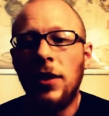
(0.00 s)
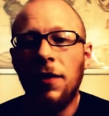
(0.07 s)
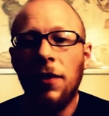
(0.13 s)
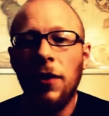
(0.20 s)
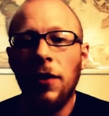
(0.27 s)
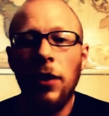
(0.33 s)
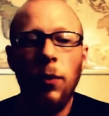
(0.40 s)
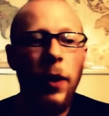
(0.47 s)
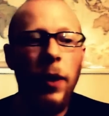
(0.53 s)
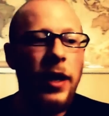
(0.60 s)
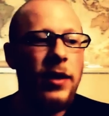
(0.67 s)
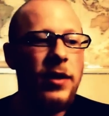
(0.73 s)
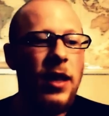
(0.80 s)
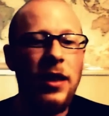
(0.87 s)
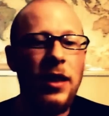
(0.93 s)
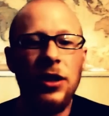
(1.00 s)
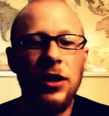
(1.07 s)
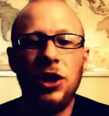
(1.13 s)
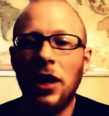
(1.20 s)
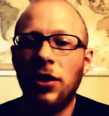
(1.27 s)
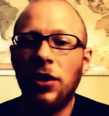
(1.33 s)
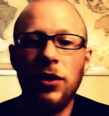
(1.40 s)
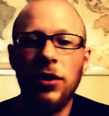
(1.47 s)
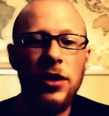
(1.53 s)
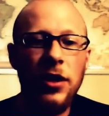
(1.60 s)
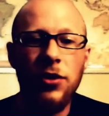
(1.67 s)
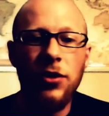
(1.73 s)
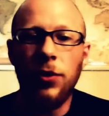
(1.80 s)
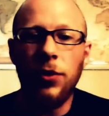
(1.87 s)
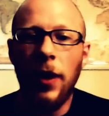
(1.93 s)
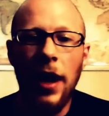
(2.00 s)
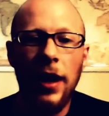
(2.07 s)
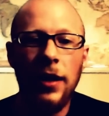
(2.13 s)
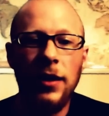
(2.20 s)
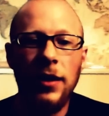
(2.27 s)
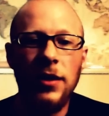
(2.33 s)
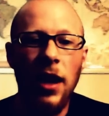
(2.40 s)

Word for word: different ways that the genders interact.